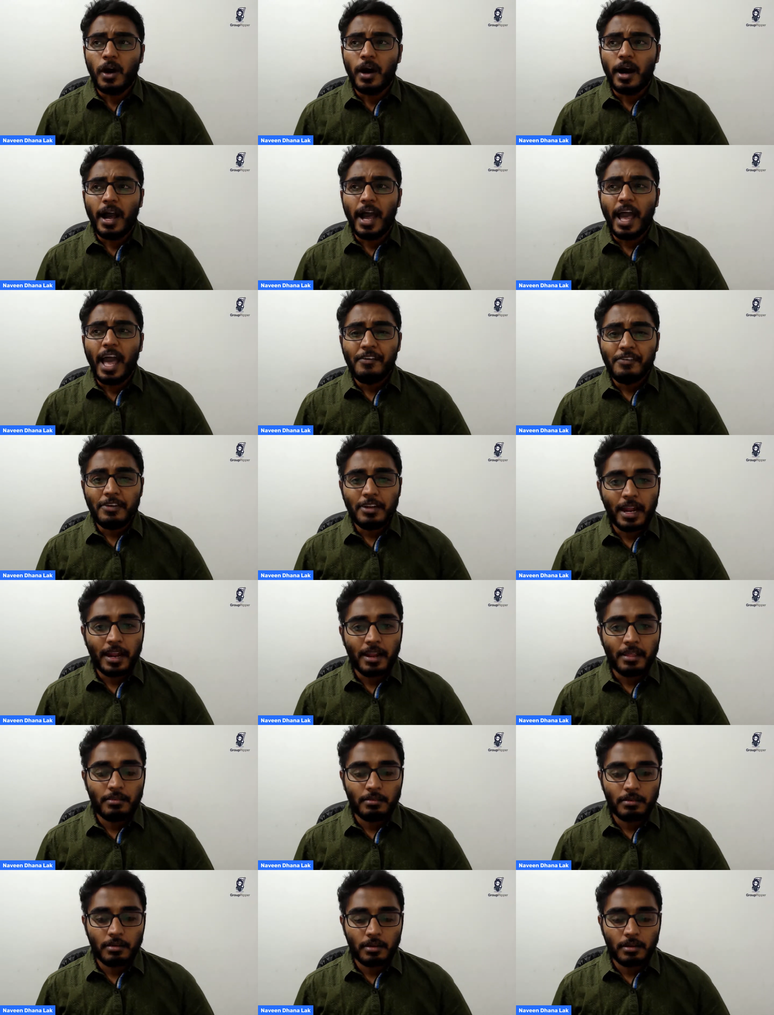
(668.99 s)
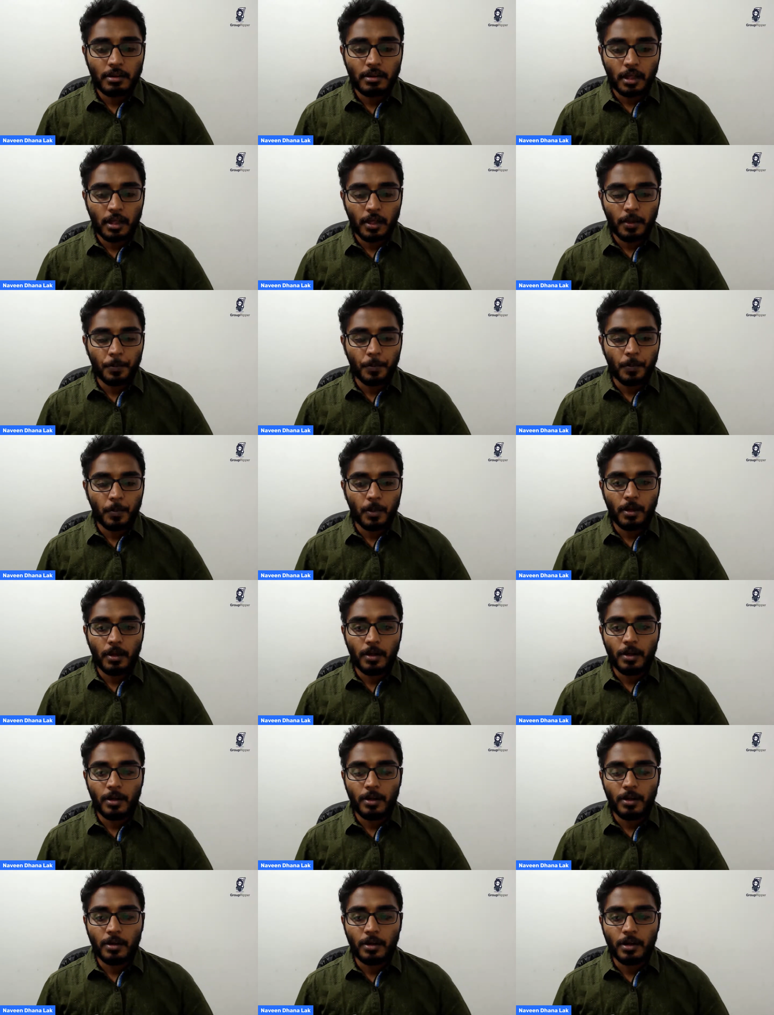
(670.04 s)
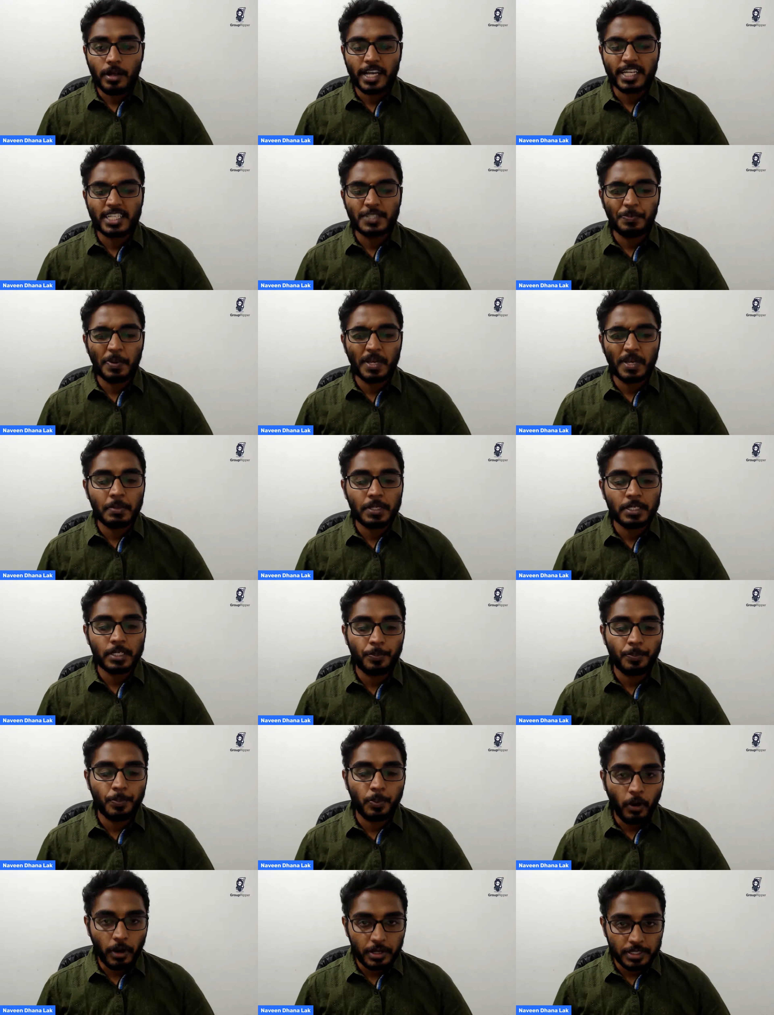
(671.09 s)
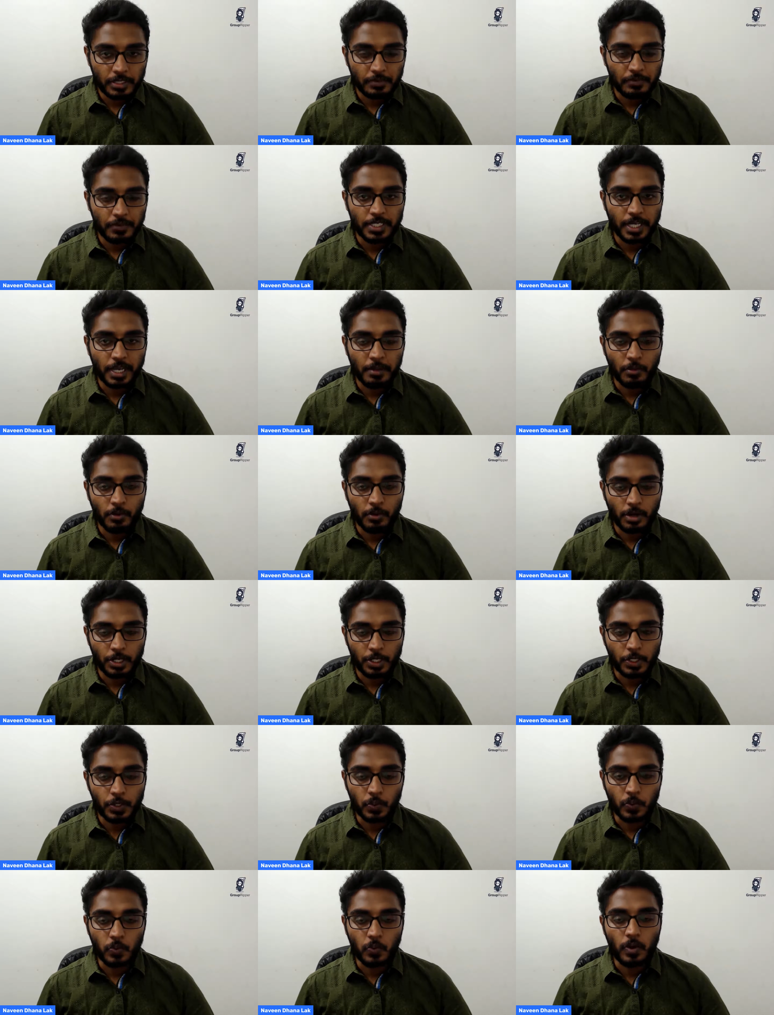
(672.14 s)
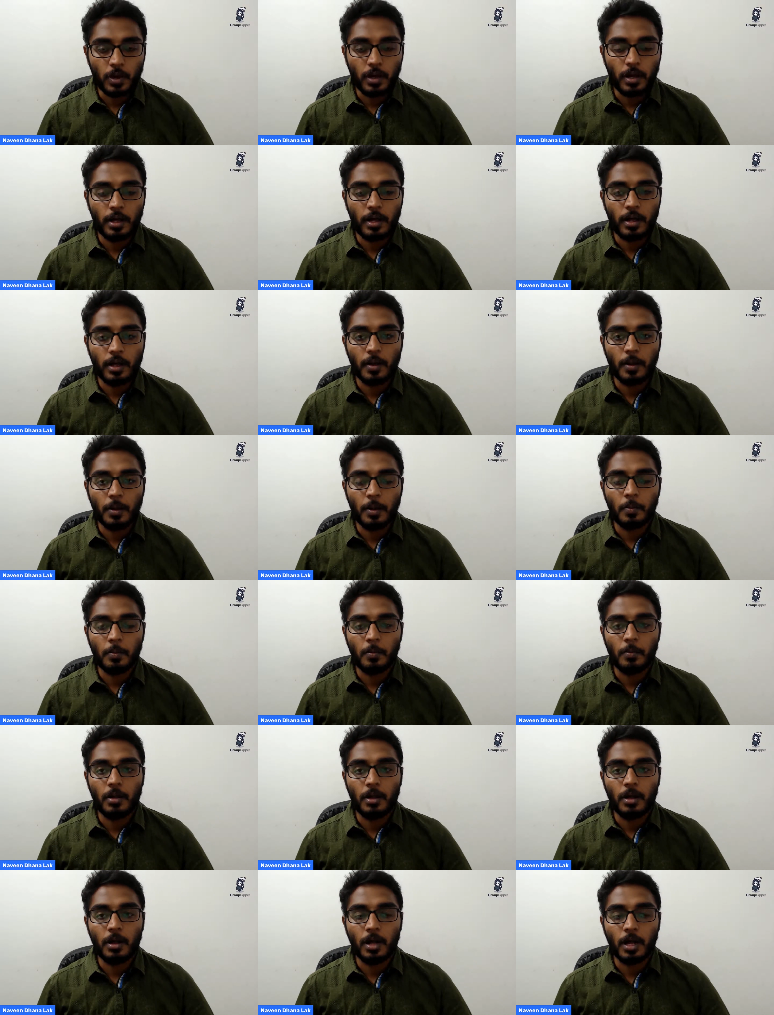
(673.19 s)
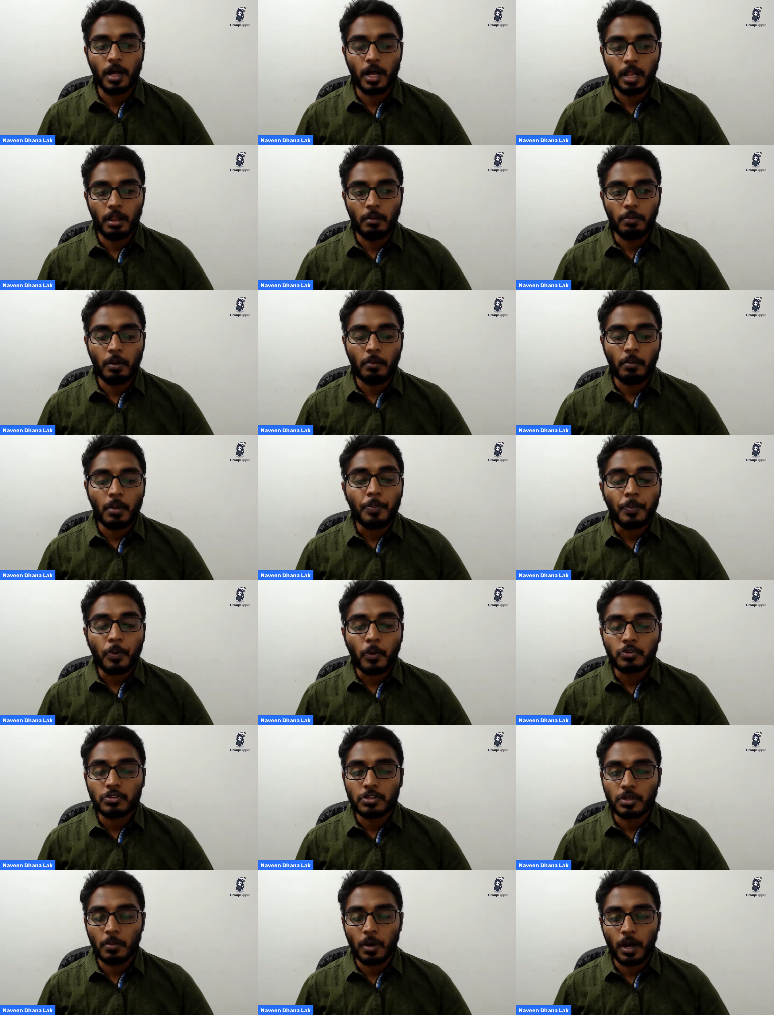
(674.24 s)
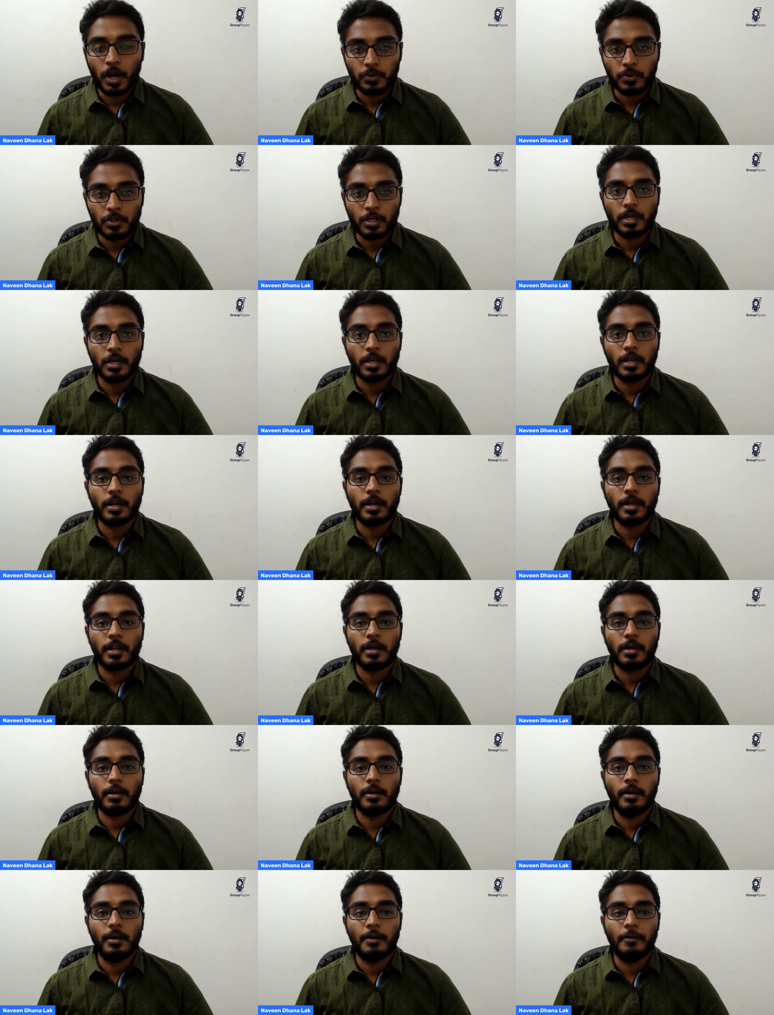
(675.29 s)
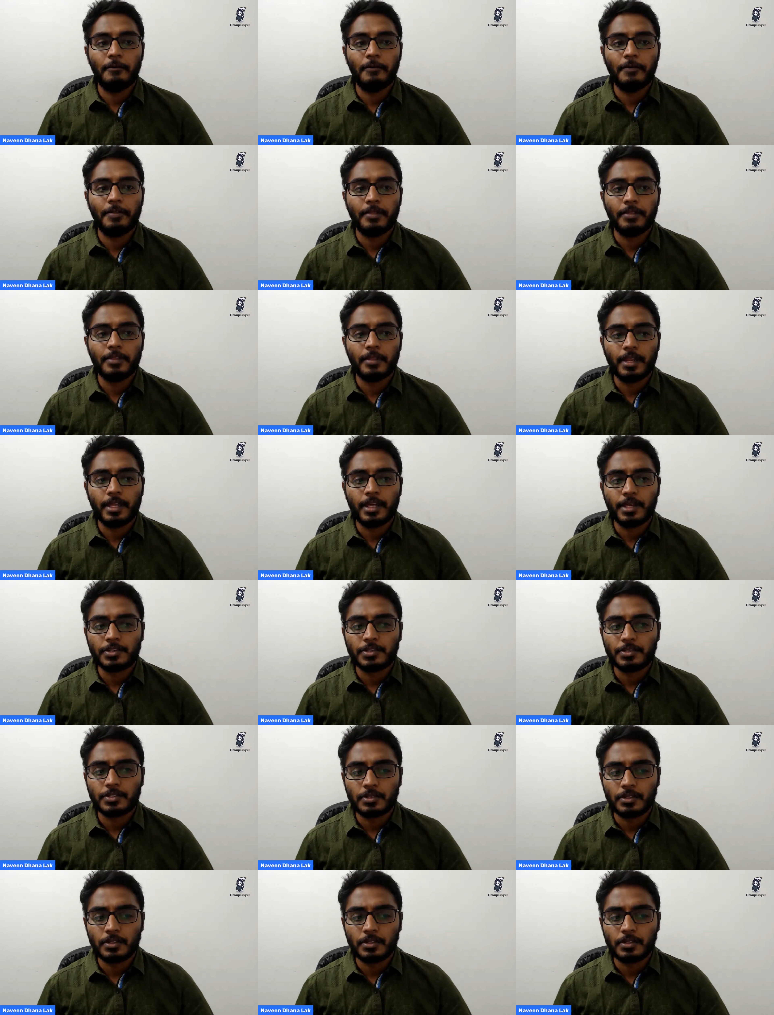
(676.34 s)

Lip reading: I have another experimental project which I'm going to do. I'll probably post about it within the next,